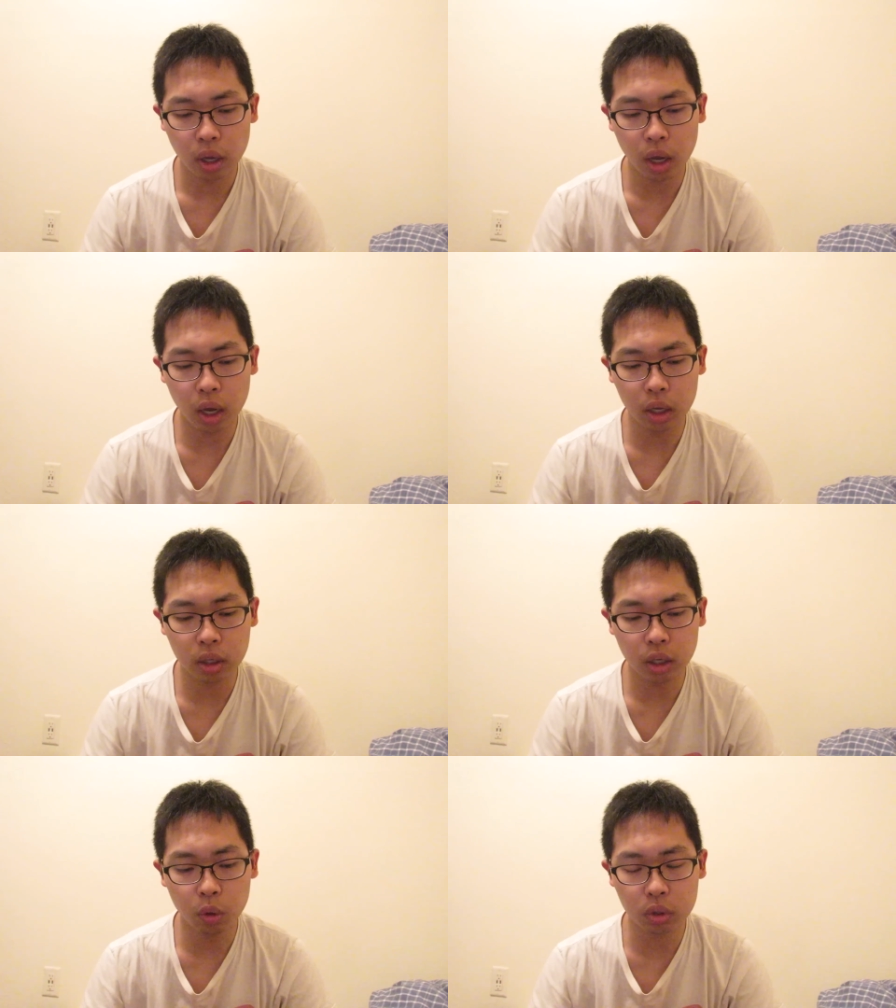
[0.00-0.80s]

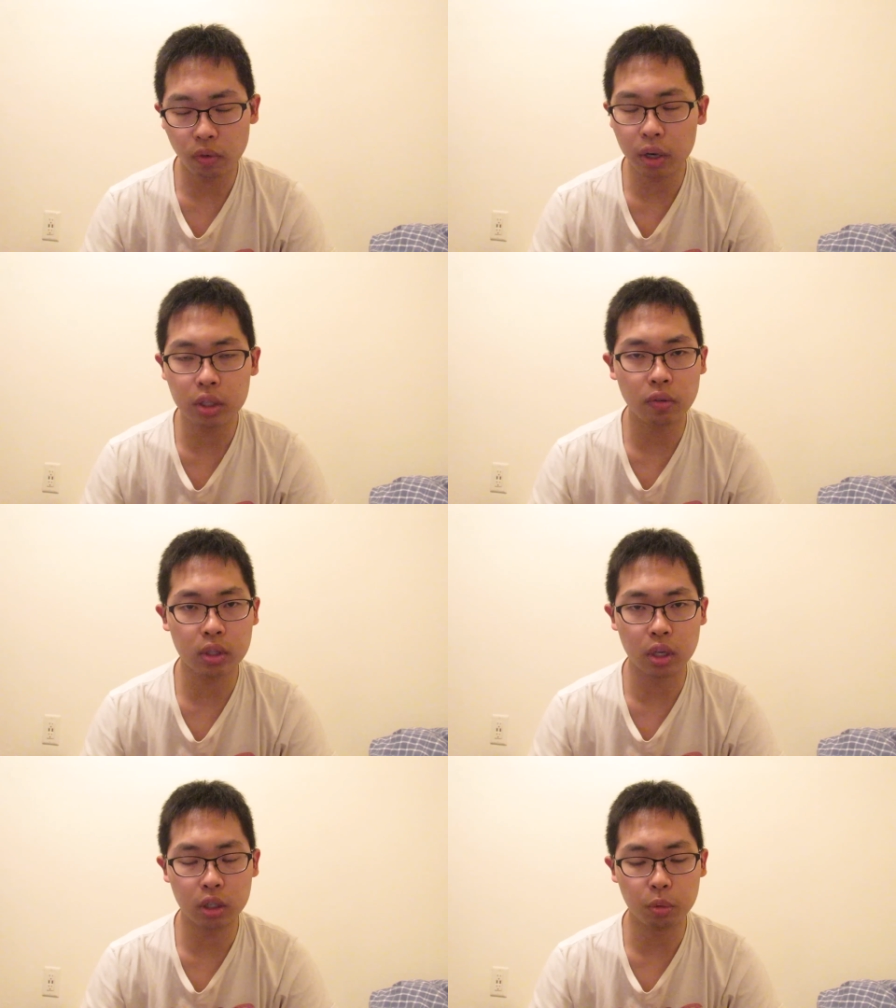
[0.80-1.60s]
And it was very
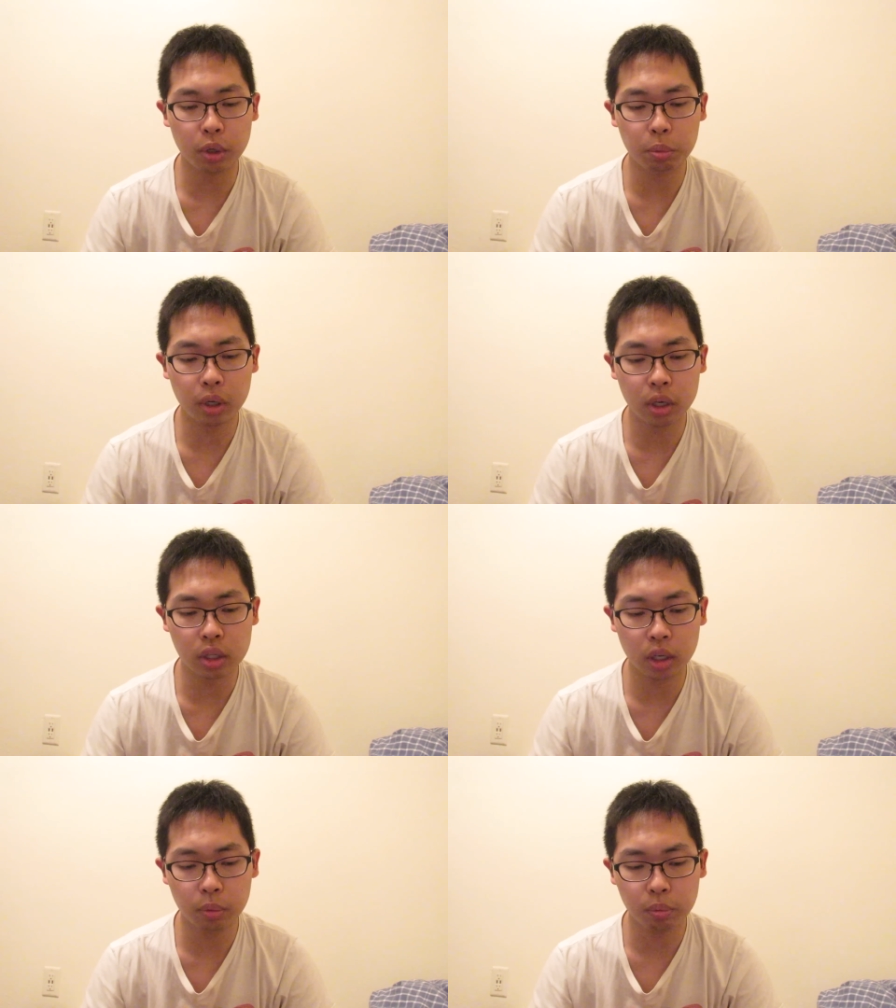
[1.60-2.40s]
devastating to me
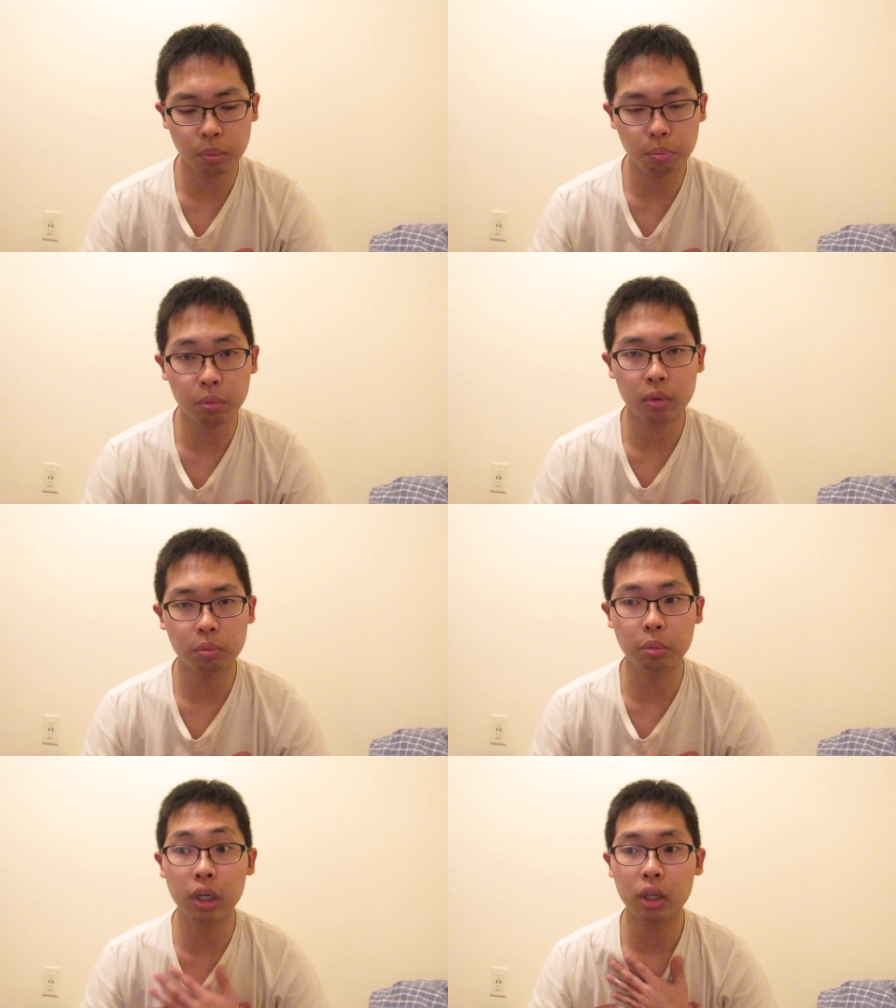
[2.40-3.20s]
because um,
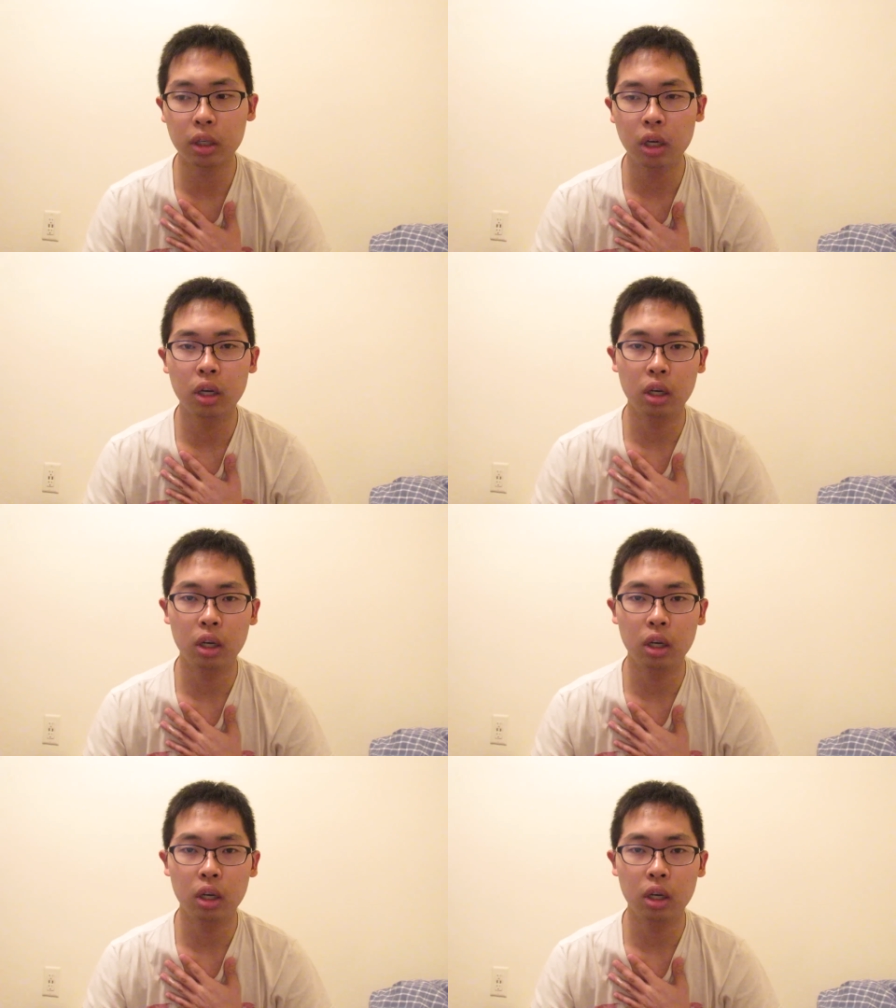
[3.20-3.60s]
me,